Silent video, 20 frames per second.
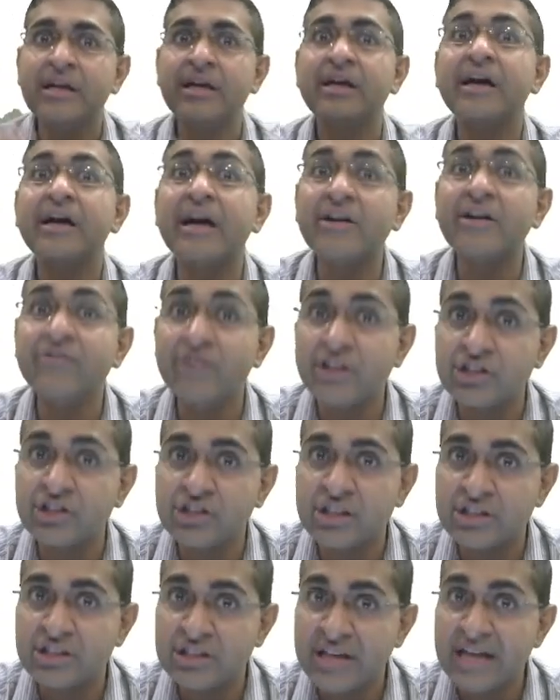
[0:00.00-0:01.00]

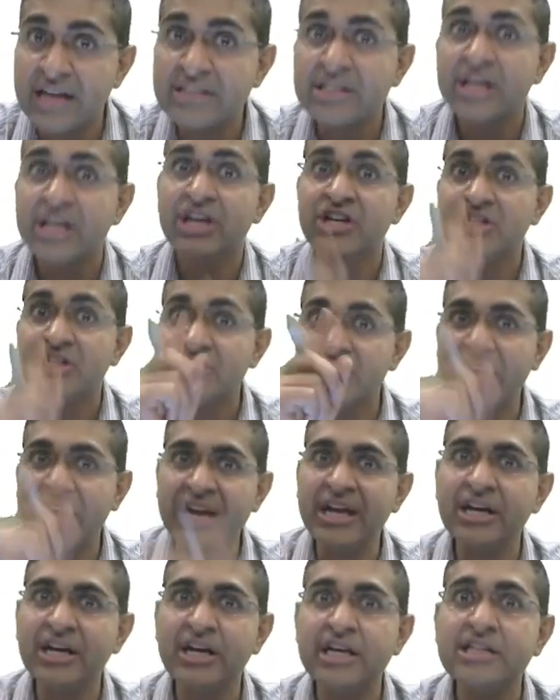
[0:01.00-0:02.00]
convergence. Yes.
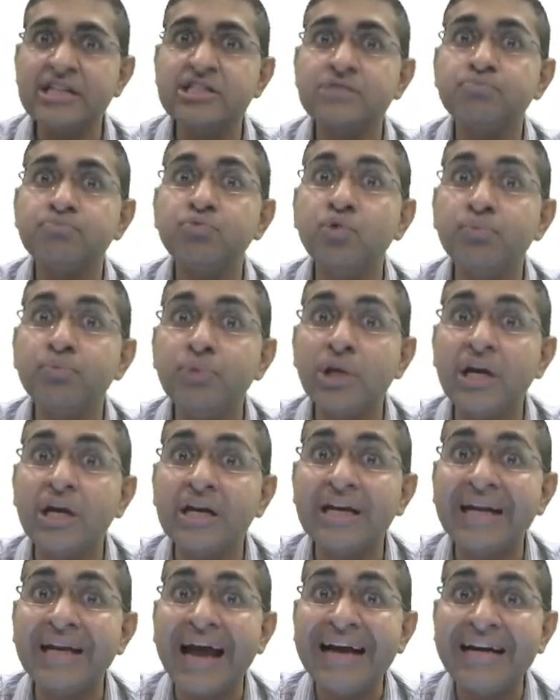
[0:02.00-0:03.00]
Second is
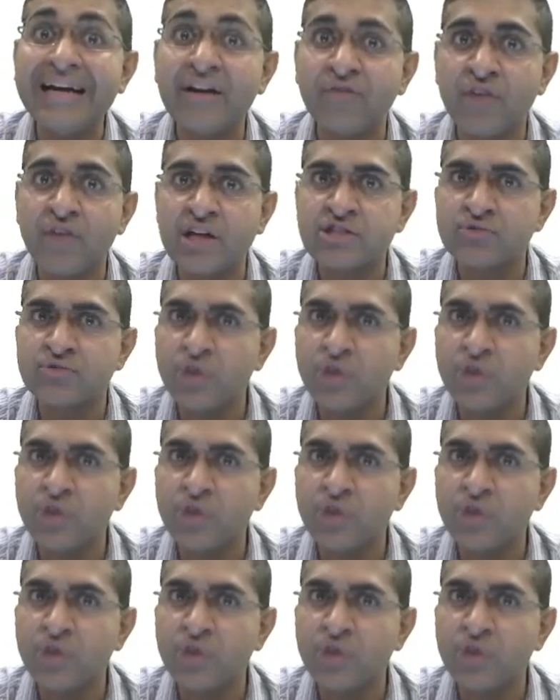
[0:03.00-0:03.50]
pupillary light reflex.